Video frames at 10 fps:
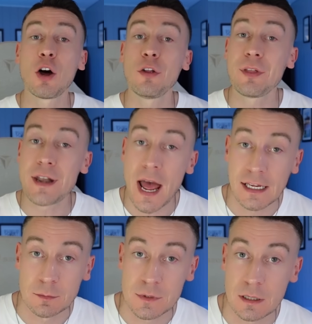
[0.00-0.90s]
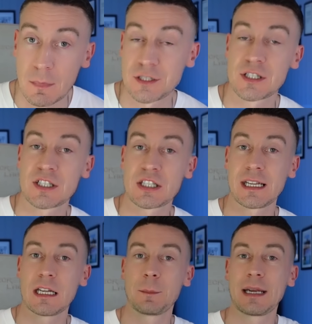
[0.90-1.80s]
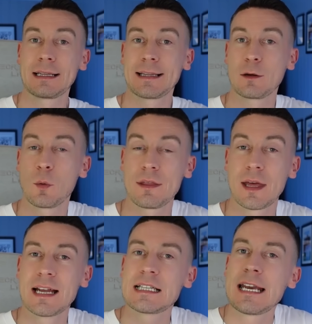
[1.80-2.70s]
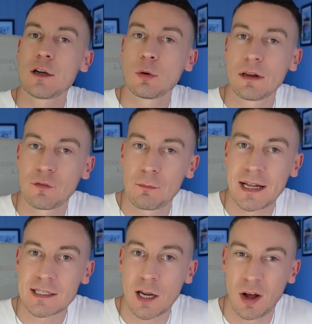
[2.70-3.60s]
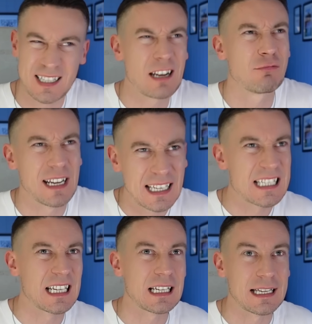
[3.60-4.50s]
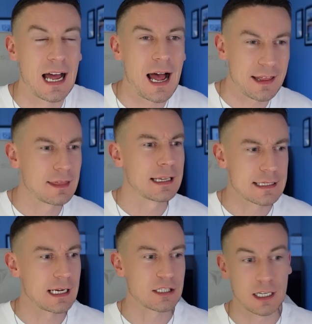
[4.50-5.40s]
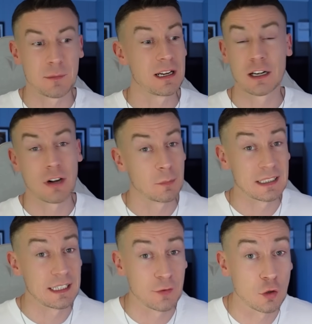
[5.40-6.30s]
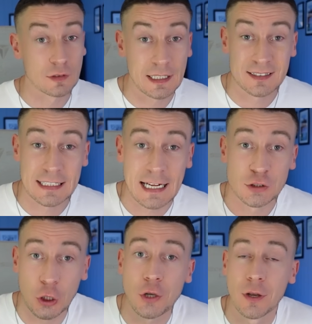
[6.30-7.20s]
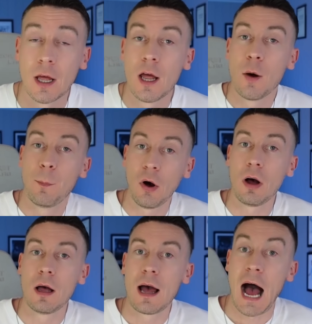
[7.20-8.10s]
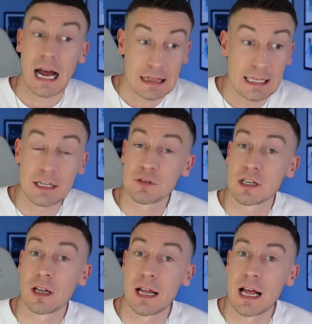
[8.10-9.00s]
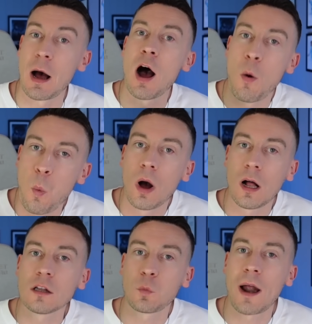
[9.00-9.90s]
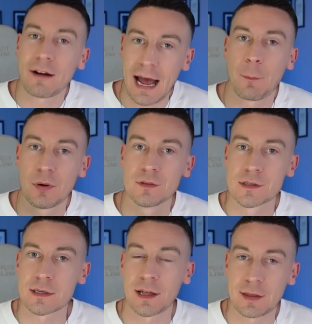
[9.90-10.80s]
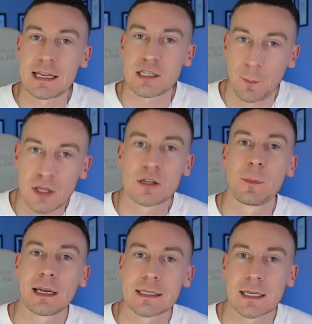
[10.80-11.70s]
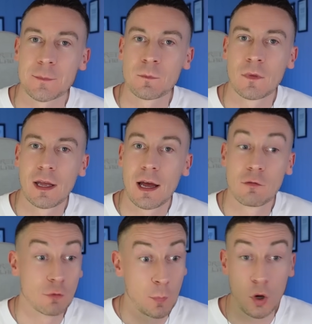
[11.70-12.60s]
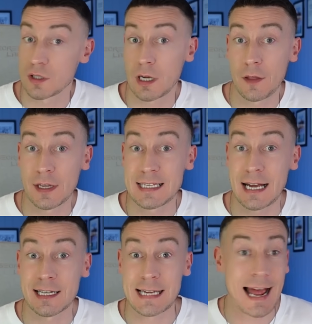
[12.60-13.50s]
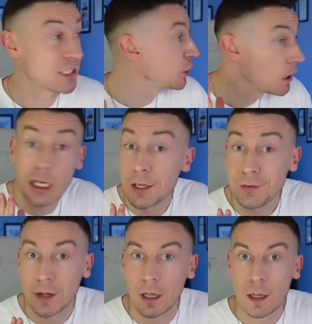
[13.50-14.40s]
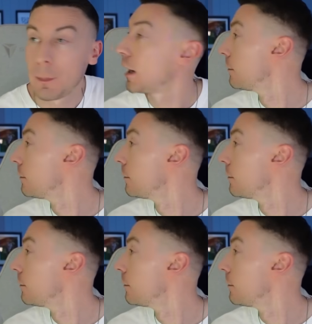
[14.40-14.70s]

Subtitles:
are other names that Manchester City are being linked with. Tino Livramento. I said realistically. I think it's actually going to be an incredibly difficult deal to get done. But I think there is a world where it happens. I think it's a possibility. Reports are that he's had his head turned by